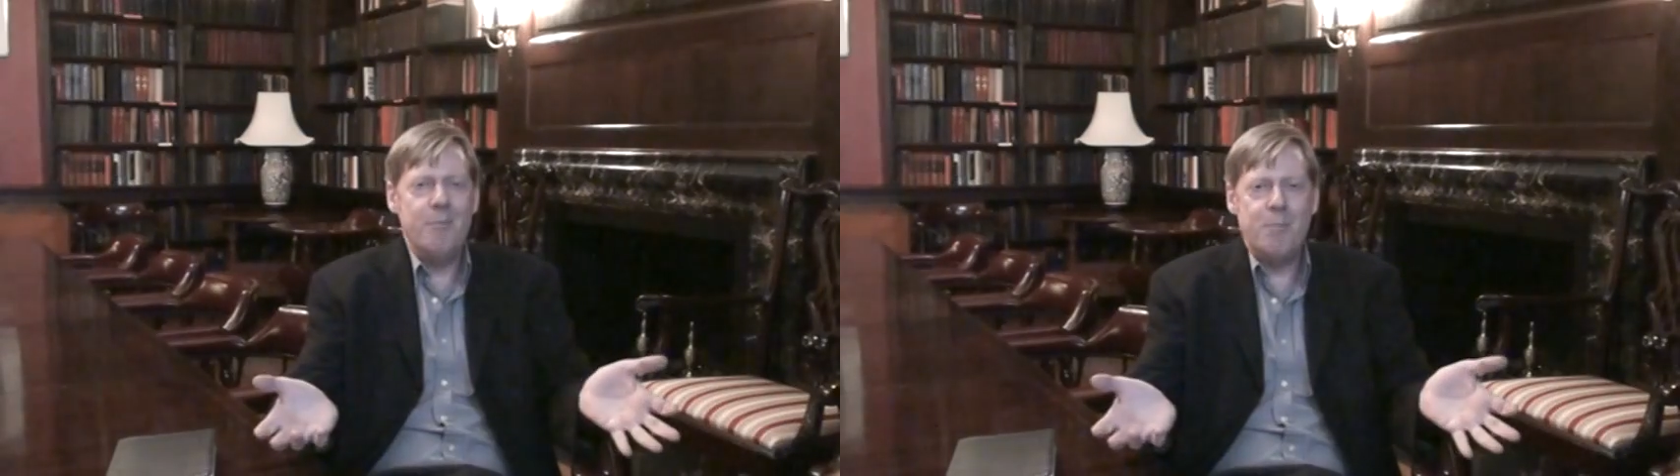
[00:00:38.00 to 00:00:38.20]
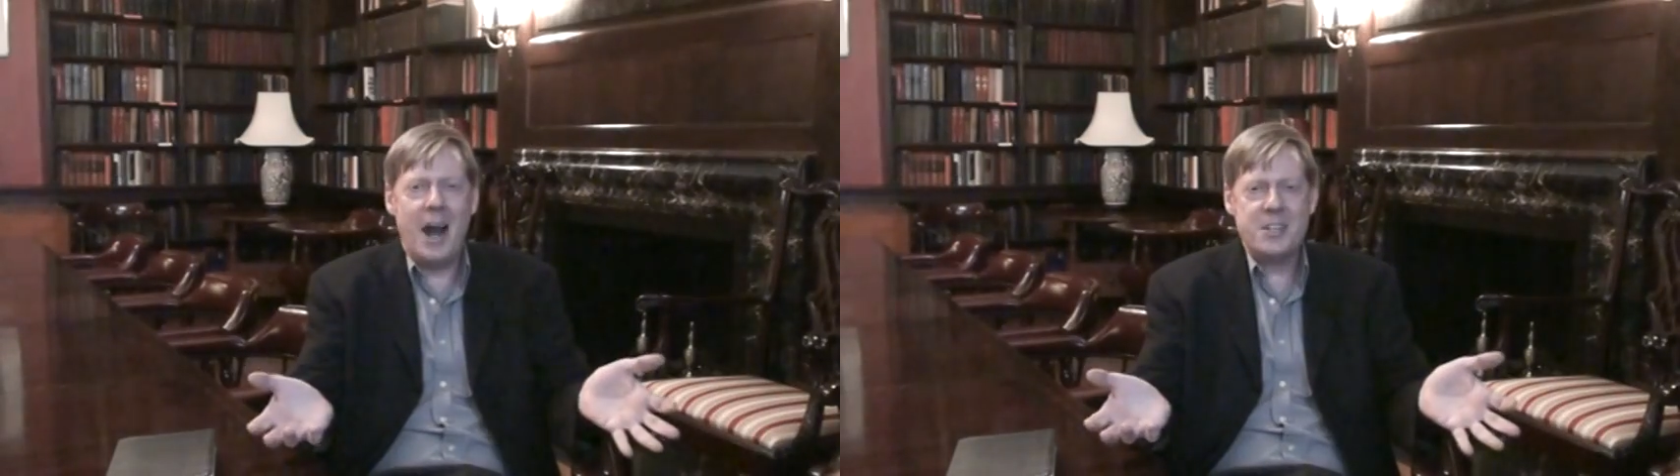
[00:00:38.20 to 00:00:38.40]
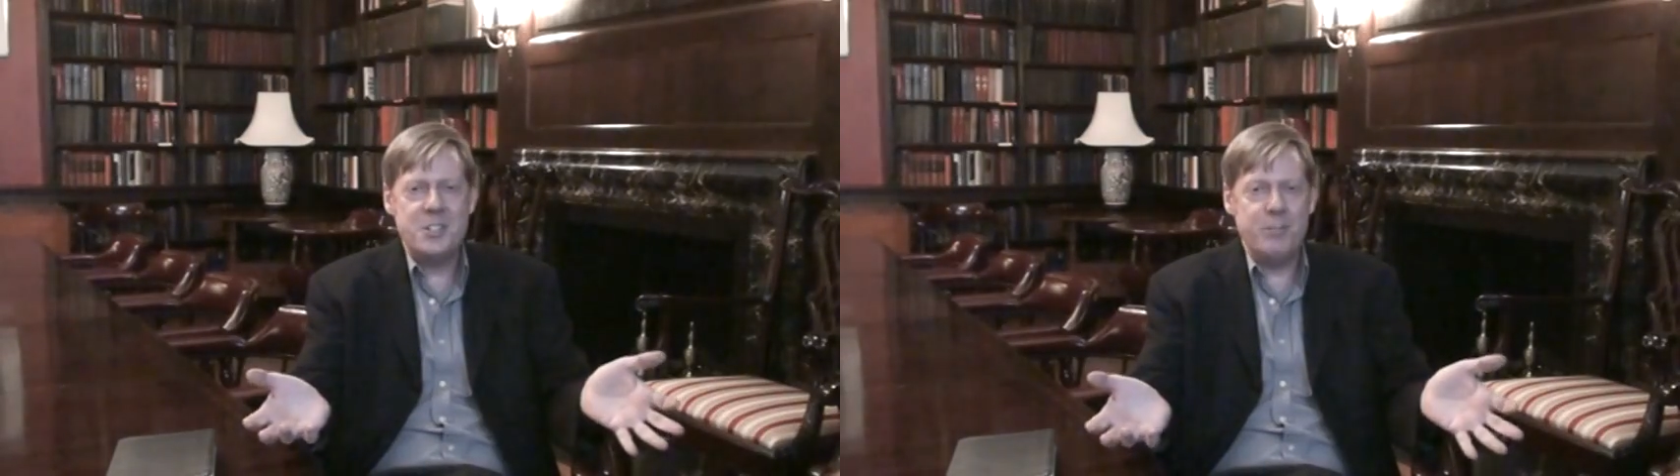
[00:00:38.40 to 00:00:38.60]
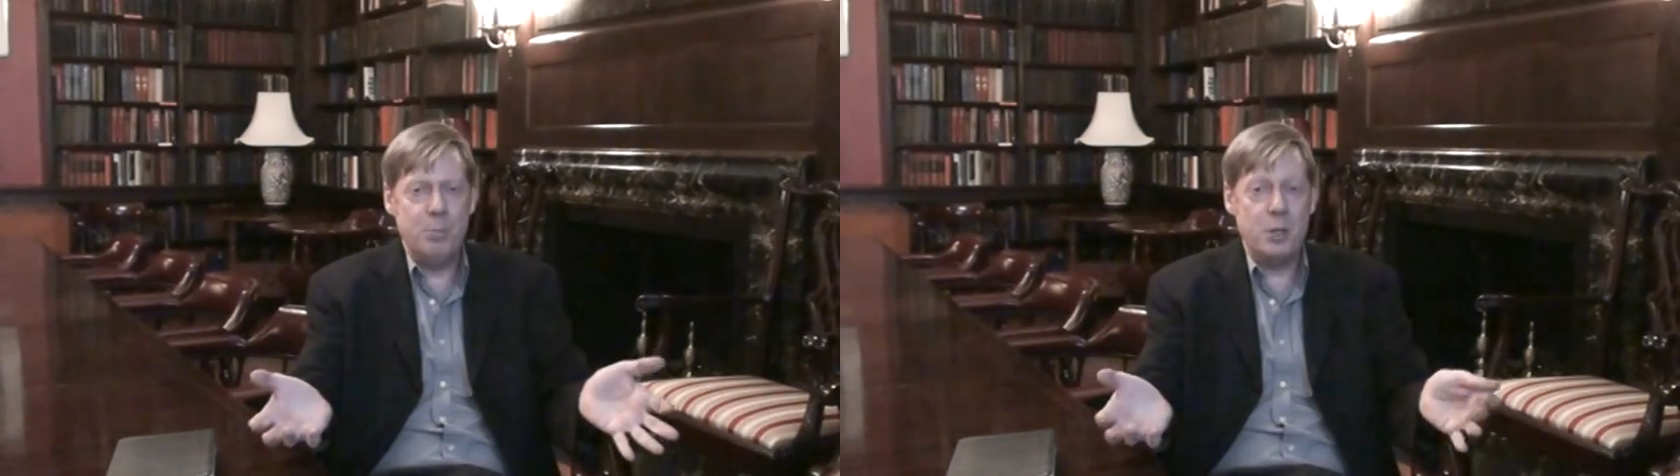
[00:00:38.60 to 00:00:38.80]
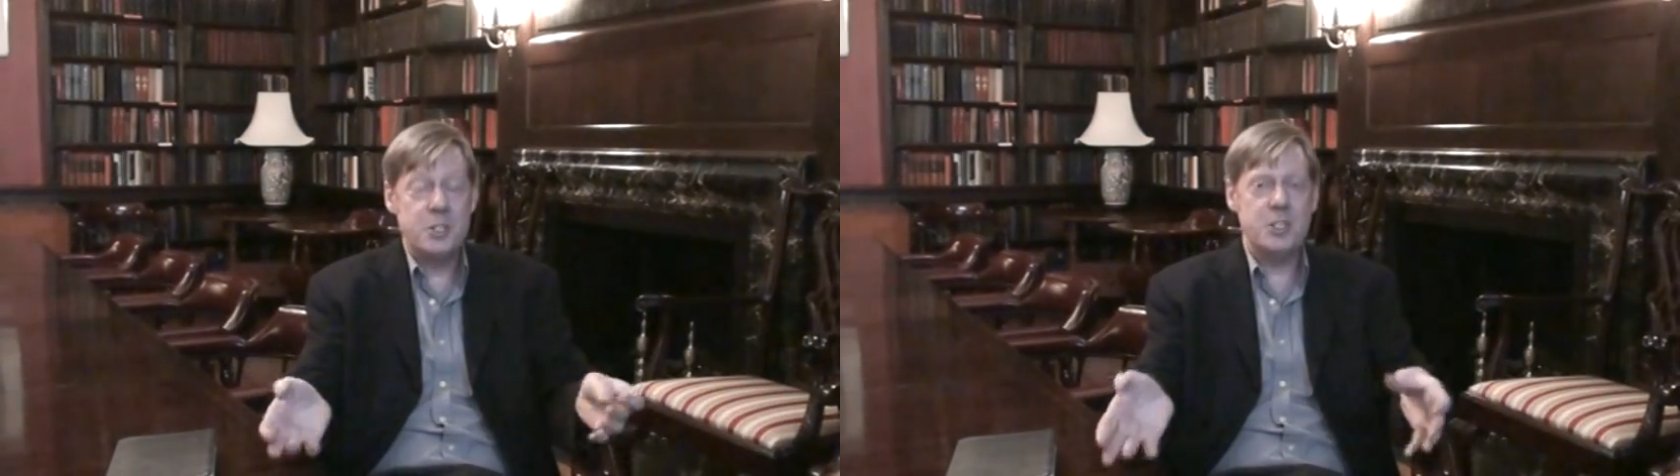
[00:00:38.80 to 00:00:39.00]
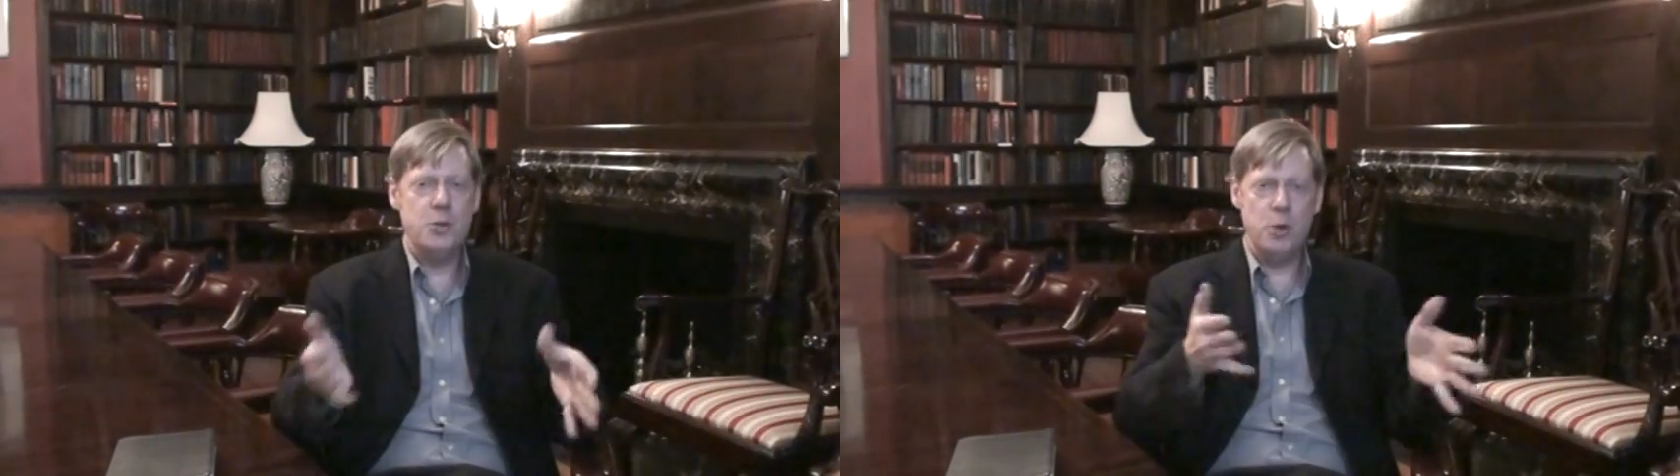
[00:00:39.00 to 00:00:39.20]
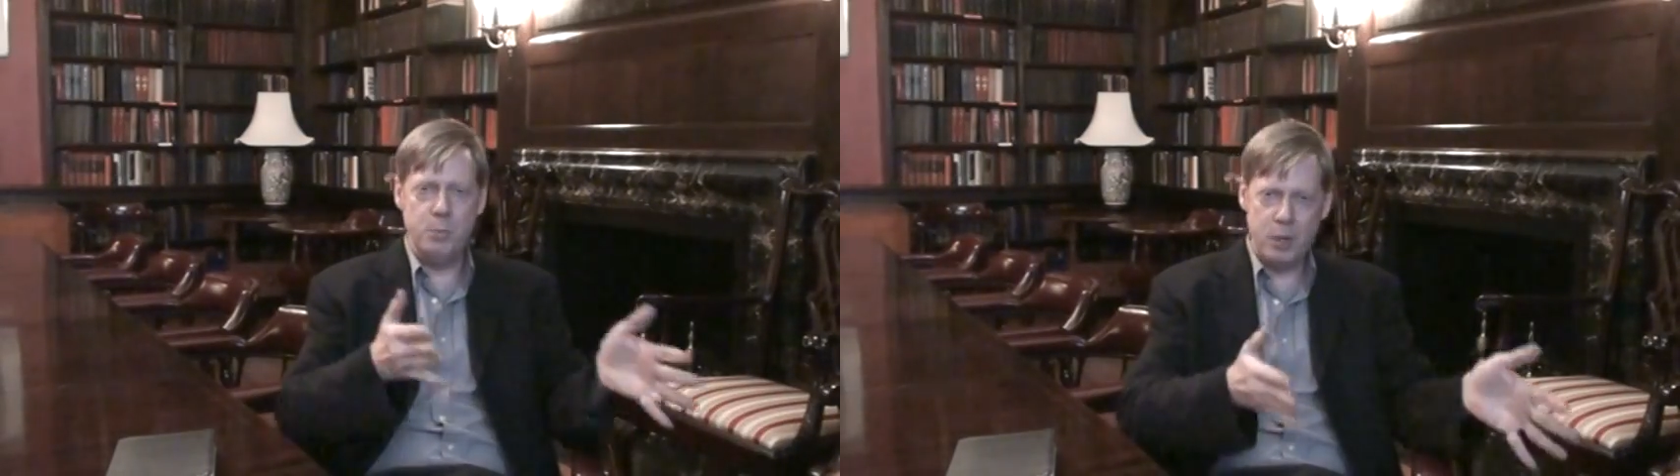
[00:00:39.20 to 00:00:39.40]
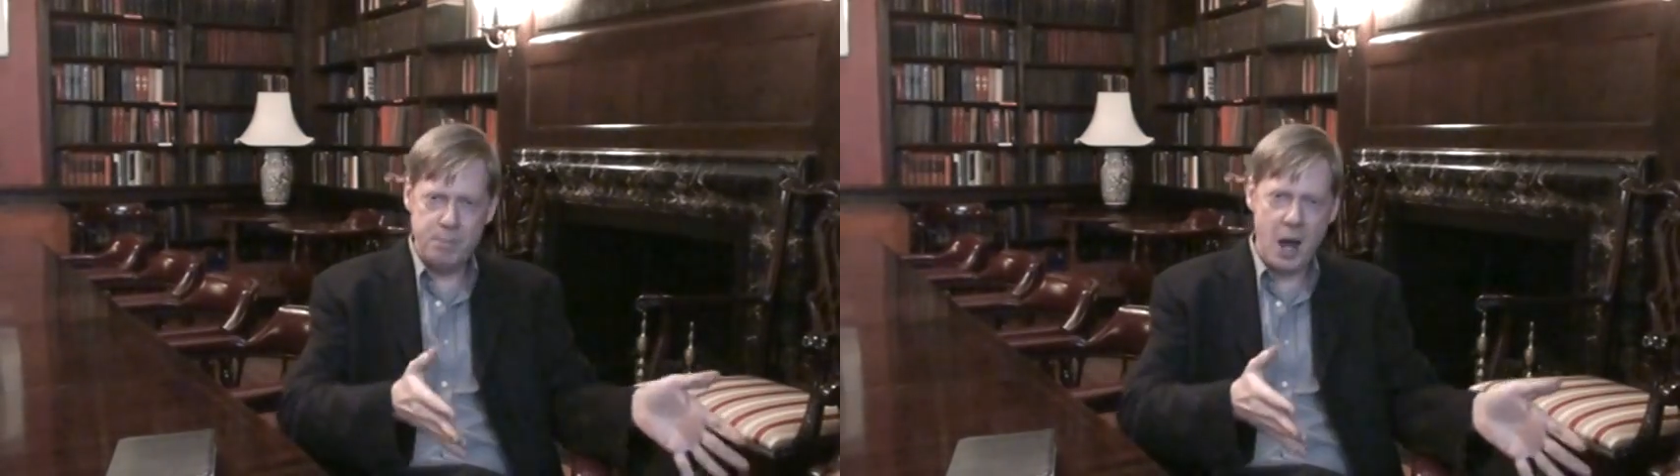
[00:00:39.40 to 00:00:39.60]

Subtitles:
boxes of books into a book